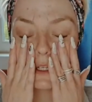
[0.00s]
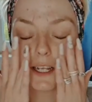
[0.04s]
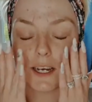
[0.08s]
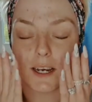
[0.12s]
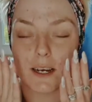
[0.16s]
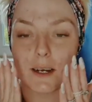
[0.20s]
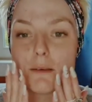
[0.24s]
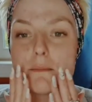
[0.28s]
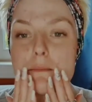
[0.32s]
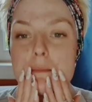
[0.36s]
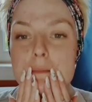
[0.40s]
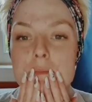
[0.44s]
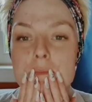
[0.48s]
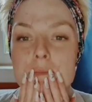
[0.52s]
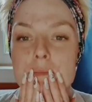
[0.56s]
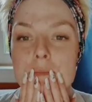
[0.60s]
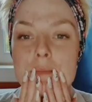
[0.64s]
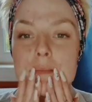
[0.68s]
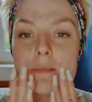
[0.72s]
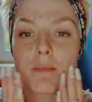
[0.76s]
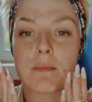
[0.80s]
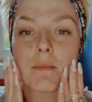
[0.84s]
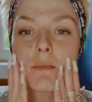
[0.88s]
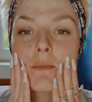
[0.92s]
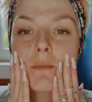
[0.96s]
that
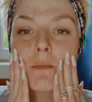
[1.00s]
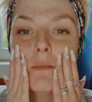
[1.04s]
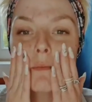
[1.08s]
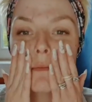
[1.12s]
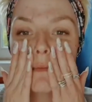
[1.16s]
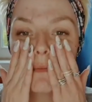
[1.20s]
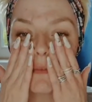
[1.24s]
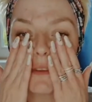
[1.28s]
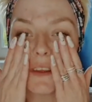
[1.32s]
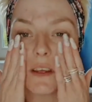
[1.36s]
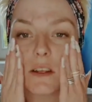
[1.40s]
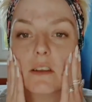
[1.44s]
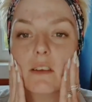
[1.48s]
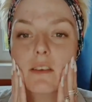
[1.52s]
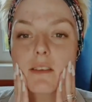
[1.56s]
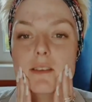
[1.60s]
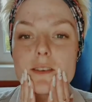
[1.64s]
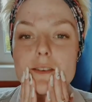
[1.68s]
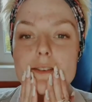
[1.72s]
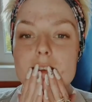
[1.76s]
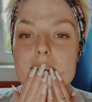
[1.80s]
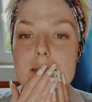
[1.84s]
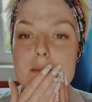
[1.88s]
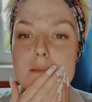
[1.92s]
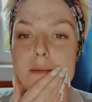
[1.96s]
it doesn't
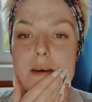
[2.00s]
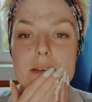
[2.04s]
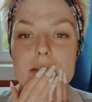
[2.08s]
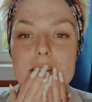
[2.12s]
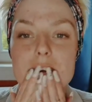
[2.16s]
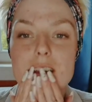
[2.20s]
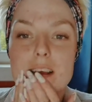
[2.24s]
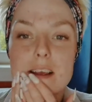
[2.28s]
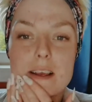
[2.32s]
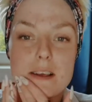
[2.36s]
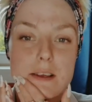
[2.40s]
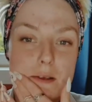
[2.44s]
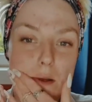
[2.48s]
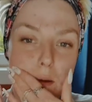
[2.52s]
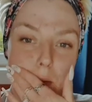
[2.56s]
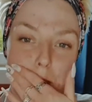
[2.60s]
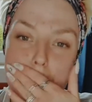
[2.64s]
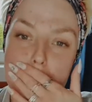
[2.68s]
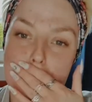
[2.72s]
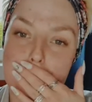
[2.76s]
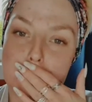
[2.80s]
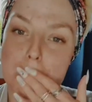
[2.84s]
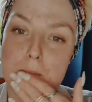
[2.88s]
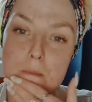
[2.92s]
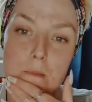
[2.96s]
stain my face.
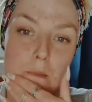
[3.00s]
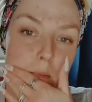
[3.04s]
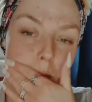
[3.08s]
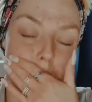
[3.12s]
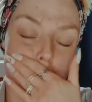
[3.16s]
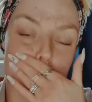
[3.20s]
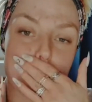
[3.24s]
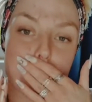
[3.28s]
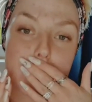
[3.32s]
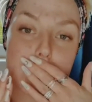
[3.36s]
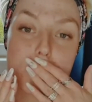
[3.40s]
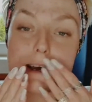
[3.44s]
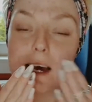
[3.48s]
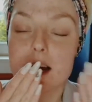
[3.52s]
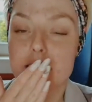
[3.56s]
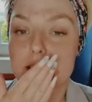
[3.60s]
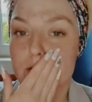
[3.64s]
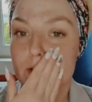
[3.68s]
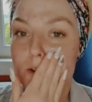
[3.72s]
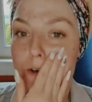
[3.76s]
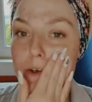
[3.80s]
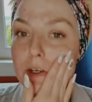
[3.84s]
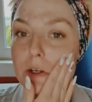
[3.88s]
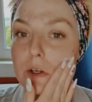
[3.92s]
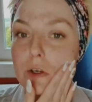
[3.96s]
It had
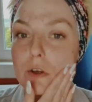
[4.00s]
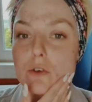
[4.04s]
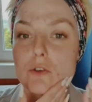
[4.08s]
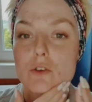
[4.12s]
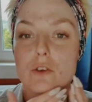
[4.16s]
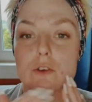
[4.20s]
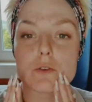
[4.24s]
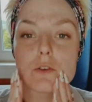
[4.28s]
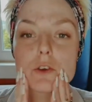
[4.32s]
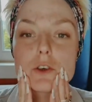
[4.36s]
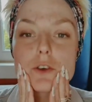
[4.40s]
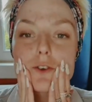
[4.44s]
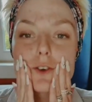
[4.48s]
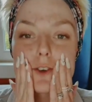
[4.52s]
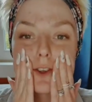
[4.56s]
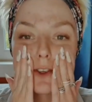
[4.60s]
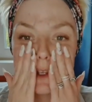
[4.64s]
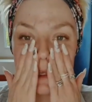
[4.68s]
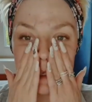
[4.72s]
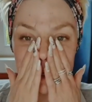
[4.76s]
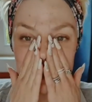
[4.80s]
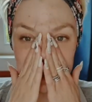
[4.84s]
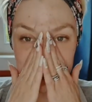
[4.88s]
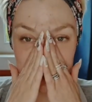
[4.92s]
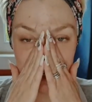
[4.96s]
really good reviews
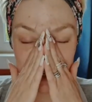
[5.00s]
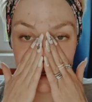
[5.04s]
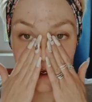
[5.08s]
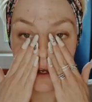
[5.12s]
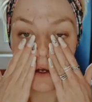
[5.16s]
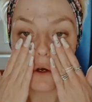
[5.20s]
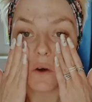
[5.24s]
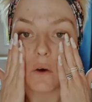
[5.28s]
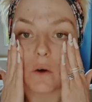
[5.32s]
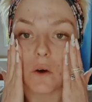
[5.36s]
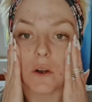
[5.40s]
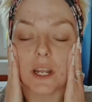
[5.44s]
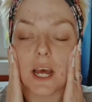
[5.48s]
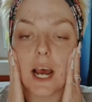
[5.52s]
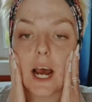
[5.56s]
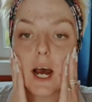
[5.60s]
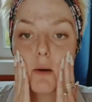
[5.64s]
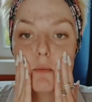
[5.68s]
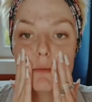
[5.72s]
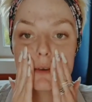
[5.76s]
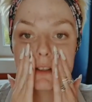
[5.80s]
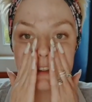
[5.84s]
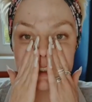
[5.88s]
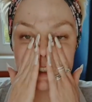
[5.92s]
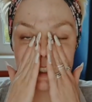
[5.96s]
on
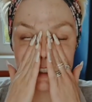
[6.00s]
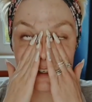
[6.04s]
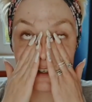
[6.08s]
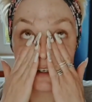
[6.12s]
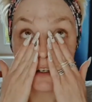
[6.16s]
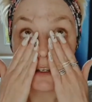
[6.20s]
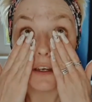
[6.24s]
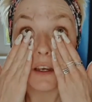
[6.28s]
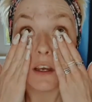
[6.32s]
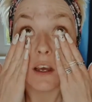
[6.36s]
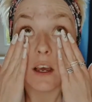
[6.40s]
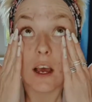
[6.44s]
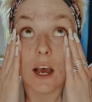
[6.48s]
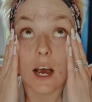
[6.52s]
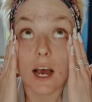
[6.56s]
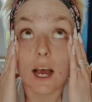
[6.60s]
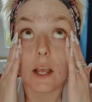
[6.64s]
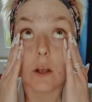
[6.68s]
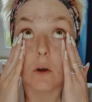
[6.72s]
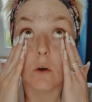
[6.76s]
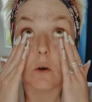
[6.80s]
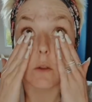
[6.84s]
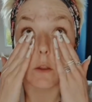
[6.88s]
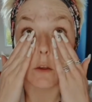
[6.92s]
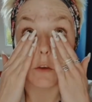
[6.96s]
Amazon. I
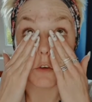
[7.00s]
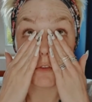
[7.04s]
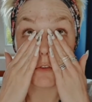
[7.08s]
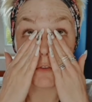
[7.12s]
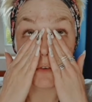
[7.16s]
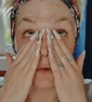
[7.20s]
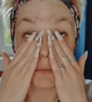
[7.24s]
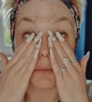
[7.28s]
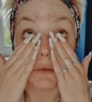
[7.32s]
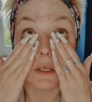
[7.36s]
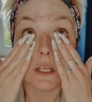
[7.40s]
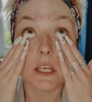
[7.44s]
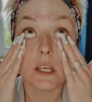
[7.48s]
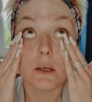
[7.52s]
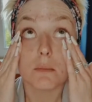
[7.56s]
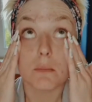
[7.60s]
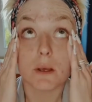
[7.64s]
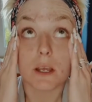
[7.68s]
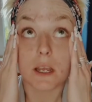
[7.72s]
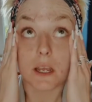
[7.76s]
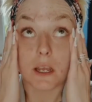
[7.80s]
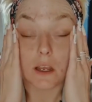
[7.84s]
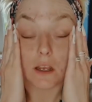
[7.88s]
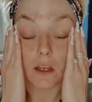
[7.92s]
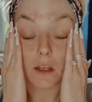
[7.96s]
got this from
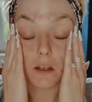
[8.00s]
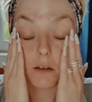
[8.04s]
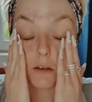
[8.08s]
eBay